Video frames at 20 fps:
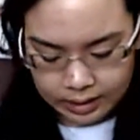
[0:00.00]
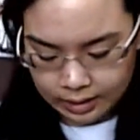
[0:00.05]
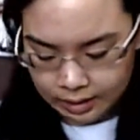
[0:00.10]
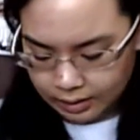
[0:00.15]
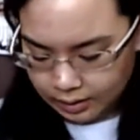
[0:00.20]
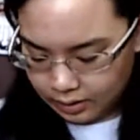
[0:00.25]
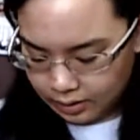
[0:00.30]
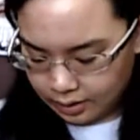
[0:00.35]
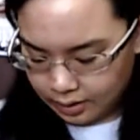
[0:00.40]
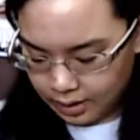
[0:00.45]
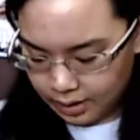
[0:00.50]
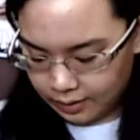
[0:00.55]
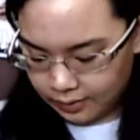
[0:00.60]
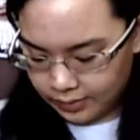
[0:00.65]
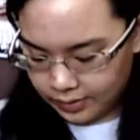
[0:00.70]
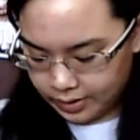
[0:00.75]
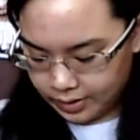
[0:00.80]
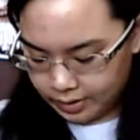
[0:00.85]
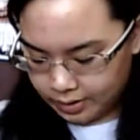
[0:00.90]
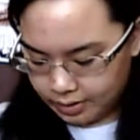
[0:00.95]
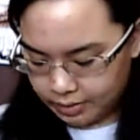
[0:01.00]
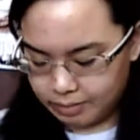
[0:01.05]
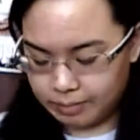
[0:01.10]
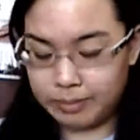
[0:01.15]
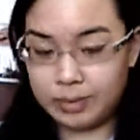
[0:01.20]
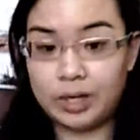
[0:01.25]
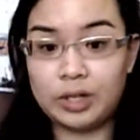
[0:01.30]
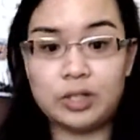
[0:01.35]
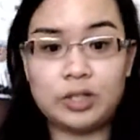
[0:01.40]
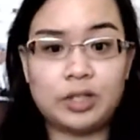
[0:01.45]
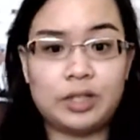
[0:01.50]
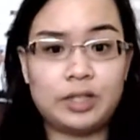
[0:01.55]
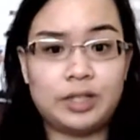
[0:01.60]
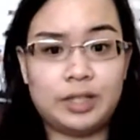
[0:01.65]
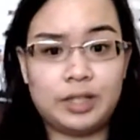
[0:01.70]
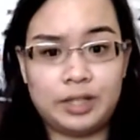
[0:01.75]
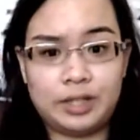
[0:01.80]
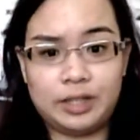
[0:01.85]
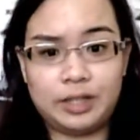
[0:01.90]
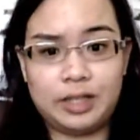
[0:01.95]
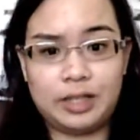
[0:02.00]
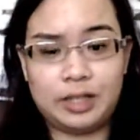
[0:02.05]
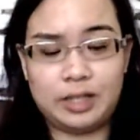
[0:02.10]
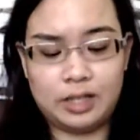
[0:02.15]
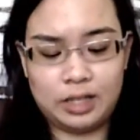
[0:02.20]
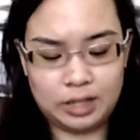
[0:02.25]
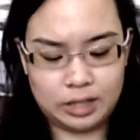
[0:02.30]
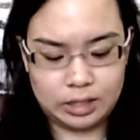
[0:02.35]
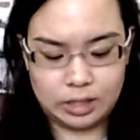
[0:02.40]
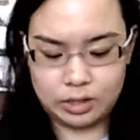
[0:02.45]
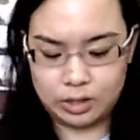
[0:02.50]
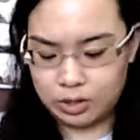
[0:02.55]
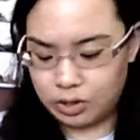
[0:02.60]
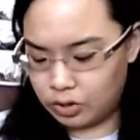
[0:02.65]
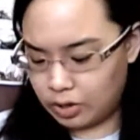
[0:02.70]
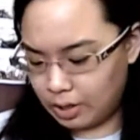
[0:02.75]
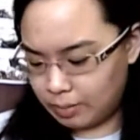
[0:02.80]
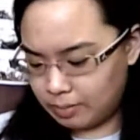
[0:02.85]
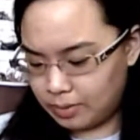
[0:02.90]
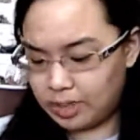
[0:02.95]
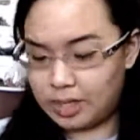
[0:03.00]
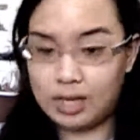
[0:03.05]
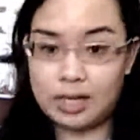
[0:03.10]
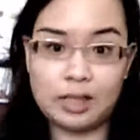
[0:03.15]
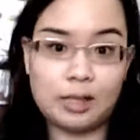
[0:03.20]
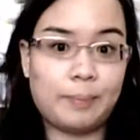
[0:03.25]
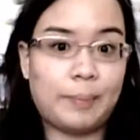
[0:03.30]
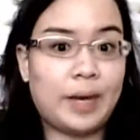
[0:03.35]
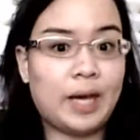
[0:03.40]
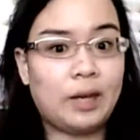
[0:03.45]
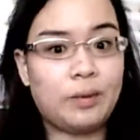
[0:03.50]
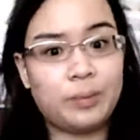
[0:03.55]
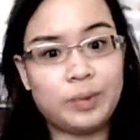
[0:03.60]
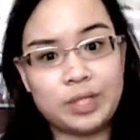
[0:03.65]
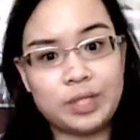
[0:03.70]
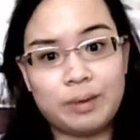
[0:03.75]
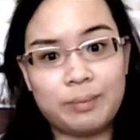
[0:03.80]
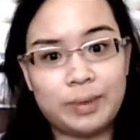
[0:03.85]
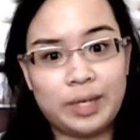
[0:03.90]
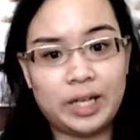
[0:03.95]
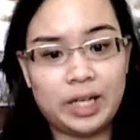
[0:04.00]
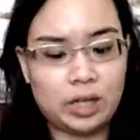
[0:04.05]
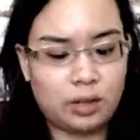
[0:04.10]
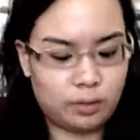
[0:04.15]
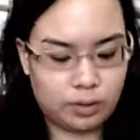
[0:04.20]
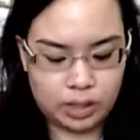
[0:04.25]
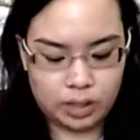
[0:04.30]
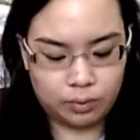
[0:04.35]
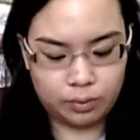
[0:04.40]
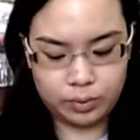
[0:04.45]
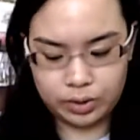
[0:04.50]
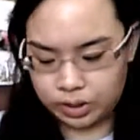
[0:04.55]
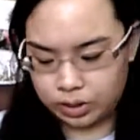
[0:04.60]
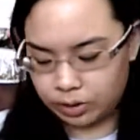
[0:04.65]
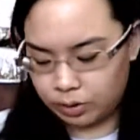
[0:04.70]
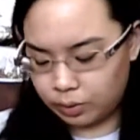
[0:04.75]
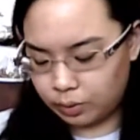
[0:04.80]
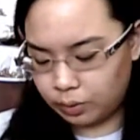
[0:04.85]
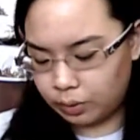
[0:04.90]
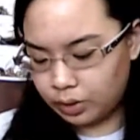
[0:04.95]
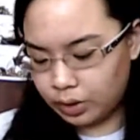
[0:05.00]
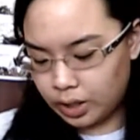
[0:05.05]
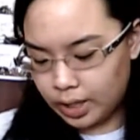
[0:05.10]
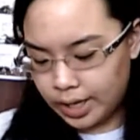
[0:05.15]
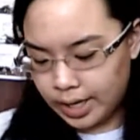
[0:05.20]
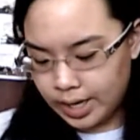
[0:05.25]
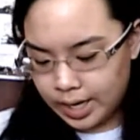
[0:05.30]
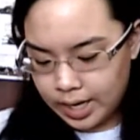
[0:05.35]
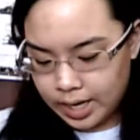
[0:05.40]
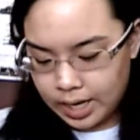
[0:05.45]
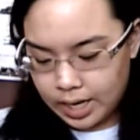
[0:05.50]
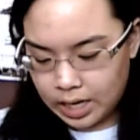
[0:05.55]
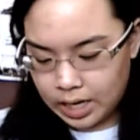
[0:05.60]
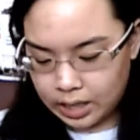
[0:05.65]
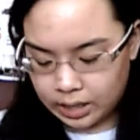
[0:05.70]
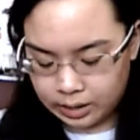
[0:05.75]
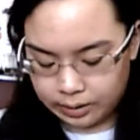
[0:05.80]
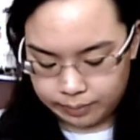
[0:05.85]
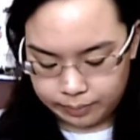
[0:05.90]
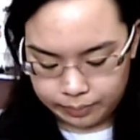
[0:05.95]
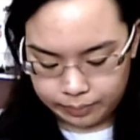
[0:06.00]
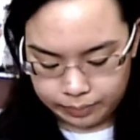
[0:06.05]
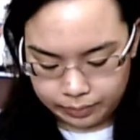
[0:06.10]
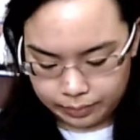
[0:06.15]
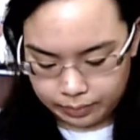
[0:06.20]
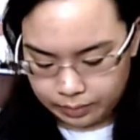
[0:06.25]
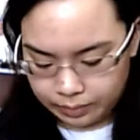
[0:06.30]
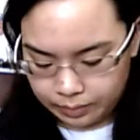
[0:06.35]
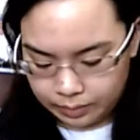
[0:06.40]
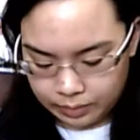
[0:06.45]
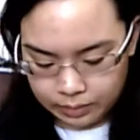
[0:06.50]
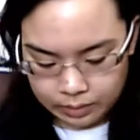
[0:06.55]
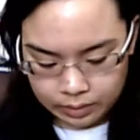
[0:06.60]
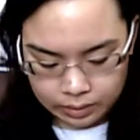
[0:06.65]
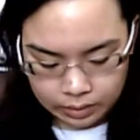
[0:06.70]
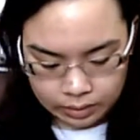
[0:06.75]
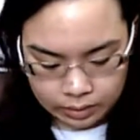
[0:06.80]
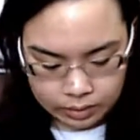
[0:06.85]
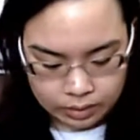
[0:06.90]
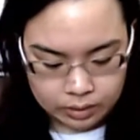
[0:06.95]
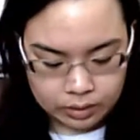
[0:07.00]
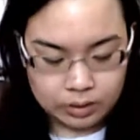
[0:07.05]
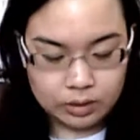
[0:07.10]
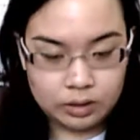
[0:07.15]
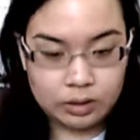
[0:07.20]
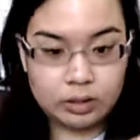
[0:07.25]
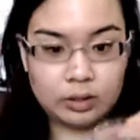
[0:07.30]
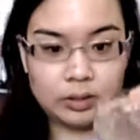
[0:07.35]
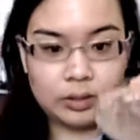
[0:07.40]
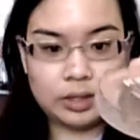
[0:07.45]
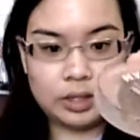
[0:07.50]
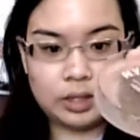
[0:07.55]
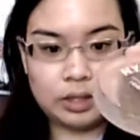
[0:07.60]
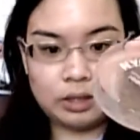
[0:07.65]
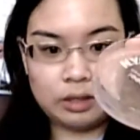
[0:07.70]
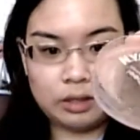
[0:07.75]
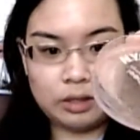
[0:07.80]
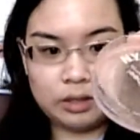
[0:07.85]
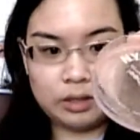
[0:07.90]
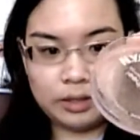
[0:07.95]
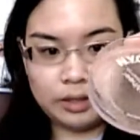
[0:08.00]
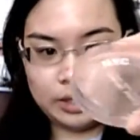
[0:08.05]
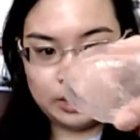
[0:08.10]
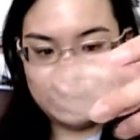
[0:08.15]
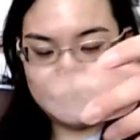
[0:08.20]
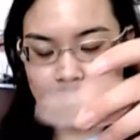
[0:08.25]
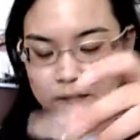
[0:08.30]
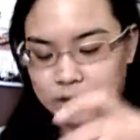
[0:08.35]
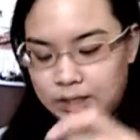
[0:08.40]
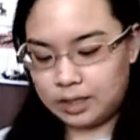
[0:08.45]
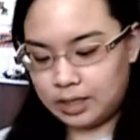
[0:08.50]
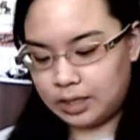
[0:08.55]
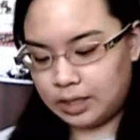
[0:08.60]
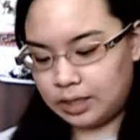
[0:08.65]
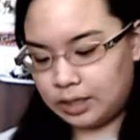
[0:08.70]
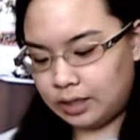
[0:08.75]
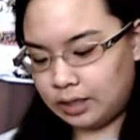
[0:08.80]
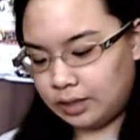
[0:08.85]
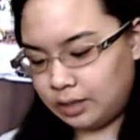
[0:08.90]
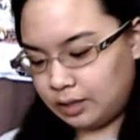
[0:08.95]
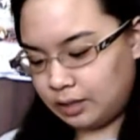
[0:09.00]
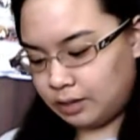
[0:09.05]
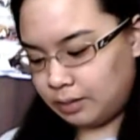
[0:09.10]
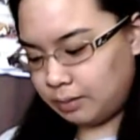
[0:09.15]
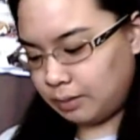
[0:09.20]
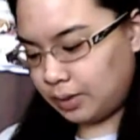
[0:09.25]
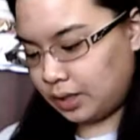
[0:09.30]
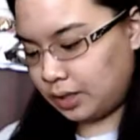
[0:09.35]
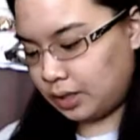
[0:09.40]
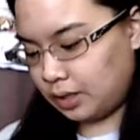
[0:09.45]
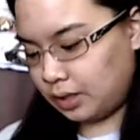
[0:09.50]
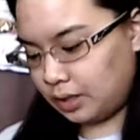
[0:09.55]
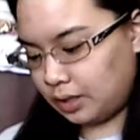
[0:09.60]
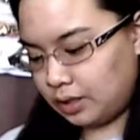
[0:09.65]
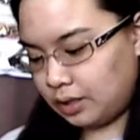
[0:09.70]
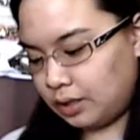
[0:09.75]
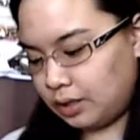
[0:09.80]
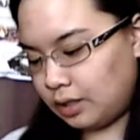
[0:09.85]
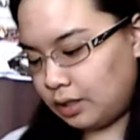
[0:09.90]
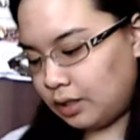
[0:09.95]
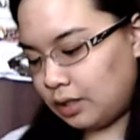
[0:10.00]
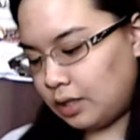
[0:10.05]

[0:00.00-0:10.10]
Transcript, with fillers: I'll just have to make sure I take good care of that because I already dropped it and the pan was coming out. That wasn't cool. Um, so it's like all inside. Oh my goodness.